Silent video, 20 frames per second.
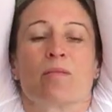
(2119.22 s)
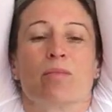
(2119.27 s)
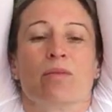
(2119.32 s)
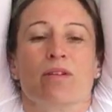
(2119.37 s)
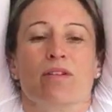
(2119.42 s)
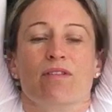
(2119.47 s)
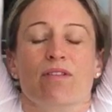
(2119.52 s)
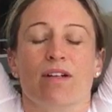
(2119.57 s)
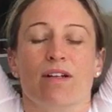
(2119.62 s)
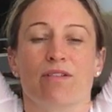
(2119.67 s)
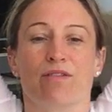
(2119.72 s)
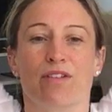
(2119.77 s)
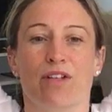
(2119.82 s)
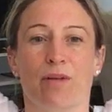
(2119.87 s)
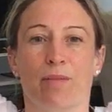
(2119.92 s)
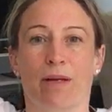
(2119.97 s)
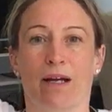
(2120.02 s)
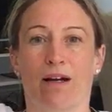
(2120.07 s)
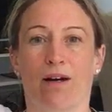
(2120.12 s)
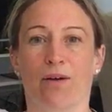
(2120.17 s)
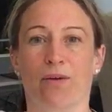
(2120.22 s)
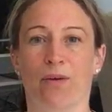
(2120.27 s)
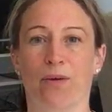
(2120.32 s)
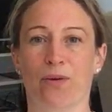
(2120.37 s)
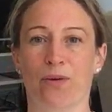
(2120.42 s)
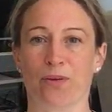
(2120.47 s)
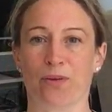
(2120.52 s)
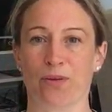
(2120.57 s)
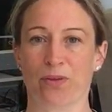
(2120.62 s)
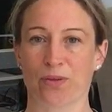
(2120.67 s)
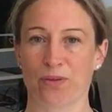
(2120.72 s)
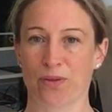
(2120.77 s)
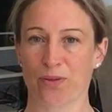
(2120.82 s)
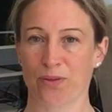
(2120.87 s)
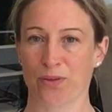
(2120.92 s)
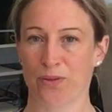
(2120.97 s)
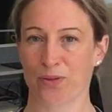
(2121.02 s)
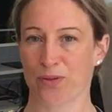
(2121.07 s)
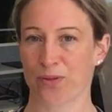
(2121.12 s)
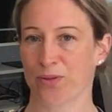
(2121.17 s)
Breathe out through your mouth.
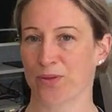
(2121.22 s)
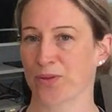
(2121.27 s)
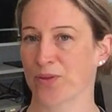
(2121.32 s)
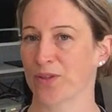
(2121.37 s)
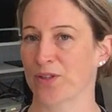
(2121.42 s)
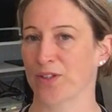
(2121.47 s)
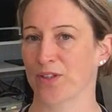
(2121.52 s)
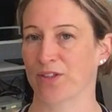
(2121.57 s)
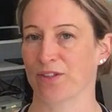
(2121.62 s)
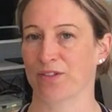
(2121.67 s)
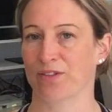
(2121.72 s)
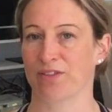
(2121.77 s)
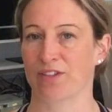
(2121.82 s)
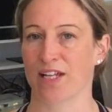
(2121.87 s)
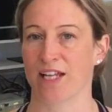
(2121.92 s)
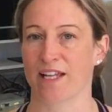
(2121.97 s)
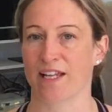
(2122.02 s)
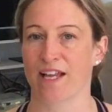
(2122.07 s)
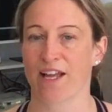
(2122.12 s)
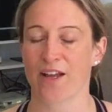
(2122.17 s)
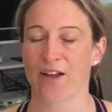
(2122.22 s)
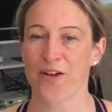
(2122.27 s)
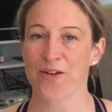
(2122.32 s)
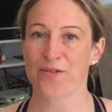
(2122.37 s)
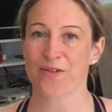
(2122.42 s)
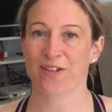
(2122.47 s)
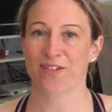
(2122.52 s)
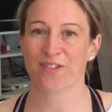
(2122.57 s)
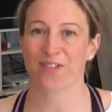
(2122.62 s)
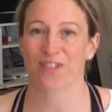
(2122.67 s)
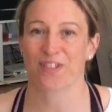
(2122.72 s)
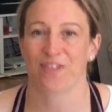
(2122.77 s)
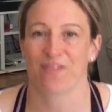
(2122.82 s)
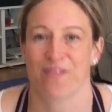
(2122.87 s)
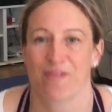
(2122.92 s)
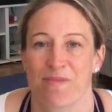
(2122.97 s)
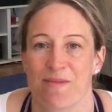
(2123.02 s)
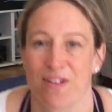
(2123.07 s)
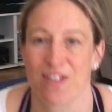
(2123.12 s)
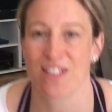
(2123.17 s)
Lovely. Well done
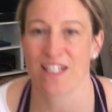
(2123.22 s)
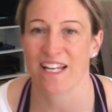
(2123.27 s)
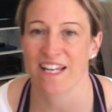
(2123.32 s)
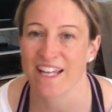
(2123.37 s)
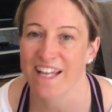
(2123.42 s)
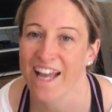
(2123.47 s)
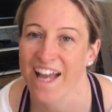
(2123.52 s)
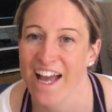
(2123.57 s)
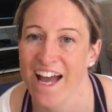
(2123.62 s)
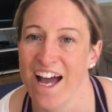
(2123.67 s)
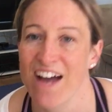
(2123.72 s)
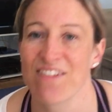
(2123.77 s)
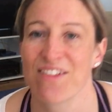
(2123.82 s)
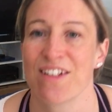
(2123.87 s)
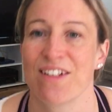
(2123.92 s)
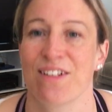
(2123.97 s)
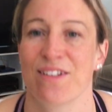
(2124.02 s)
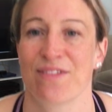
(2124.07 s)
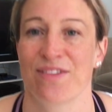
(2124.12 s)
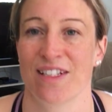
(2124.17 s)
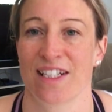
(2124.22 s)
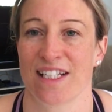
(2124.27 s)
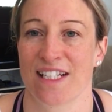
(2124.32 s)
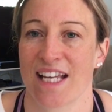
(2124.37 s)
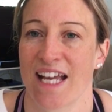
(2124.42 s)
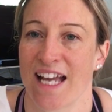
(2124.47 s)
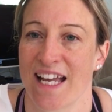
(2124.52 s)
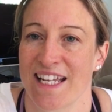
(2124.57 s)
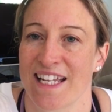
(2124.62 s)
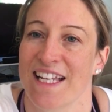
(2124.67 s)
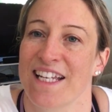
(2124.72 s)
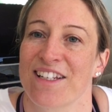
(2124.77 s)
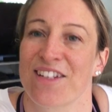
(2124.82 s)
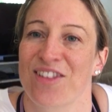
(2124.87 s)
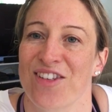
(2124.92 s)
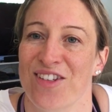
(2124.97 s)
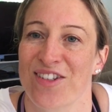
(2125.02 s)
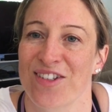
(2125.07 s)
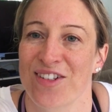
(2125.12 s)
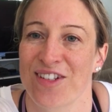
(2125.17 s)
everybody. Have a lovely day.
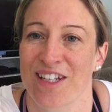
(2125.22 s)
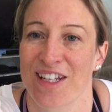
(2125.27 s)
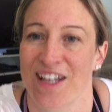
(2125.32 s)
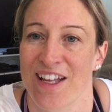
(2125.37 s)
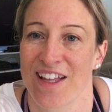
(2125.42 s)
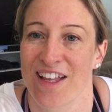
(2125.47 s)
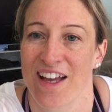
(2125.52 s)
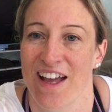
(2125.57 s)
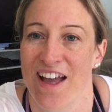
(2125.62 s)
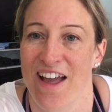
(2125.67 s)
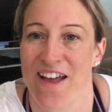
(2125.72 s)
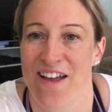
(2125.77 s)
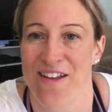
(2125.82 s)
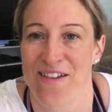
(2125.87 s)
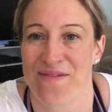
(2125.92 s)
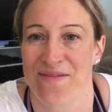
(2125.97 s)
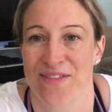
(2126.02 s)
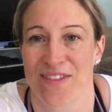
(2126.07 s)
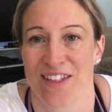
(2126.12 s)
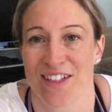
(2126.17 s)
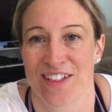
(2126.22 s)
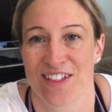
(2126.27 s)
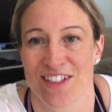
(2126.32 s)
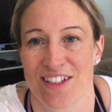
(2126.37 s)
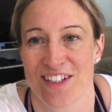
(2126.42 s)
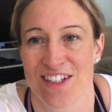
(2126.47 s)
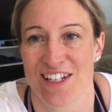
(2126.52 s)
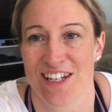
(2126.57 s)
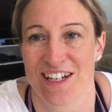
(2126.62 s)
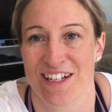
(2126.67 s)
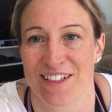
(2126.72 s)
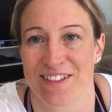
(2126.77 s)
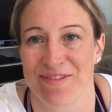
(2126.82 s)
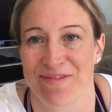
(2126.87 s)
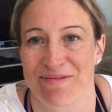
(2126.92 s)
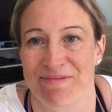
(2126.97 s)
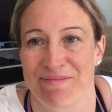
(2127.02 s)
Enjoy the sunshine.